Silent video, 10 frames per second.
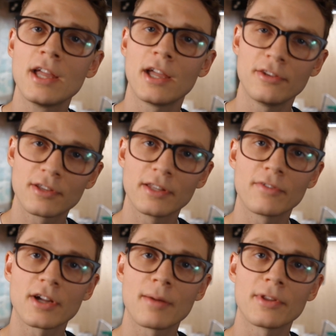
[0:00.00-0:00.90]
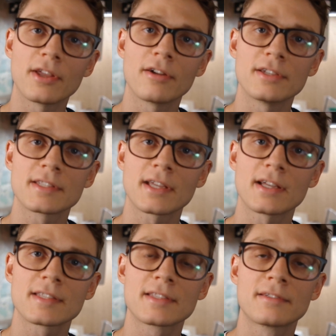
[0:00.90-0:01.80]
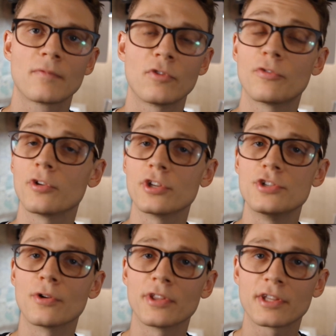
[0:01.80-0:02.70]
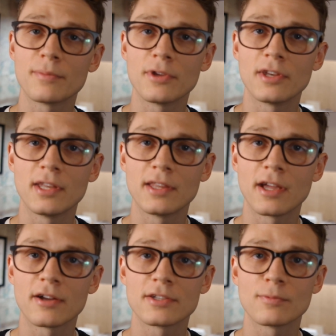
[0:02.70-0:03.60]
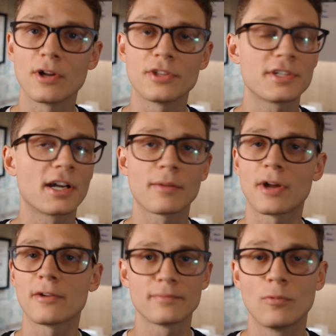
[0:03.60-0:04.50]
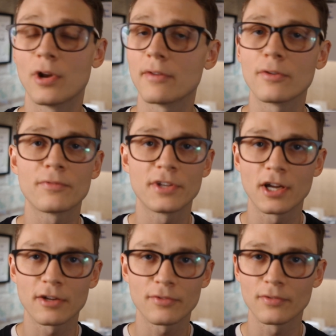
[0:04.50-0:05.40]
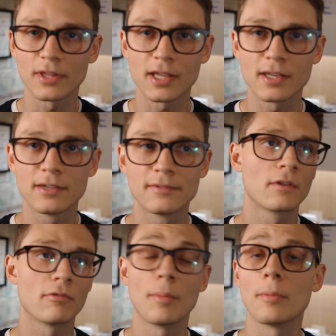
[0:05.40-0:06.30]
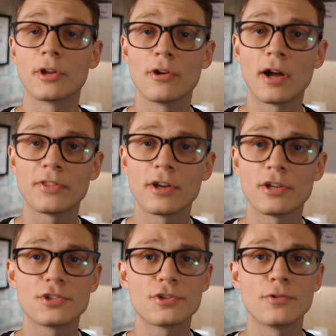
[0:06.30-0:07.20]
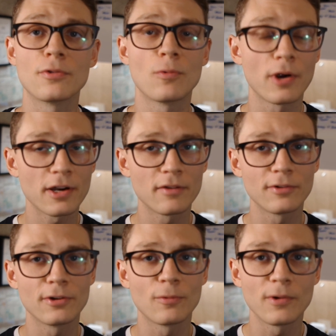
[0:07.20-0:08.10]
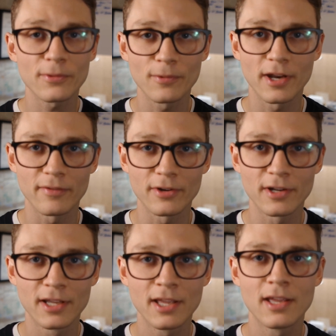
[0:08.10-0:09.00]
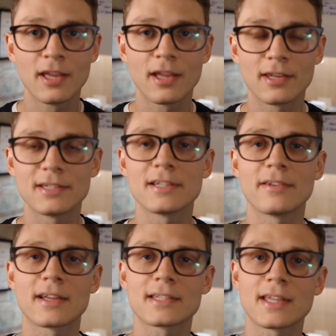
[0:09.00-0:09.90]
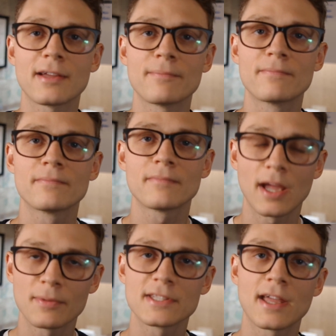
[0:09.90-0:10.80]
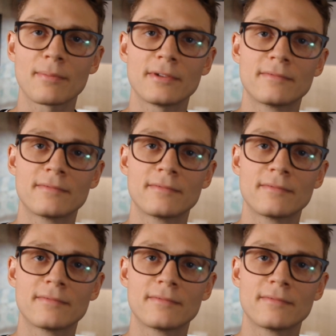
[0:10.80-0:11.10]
and you can leave a comment there and discuss. Feel free to join the community there as well to talk about whatever photography related. Remember to go out there and shoot wherever with whatever, and until next time, happy snapping.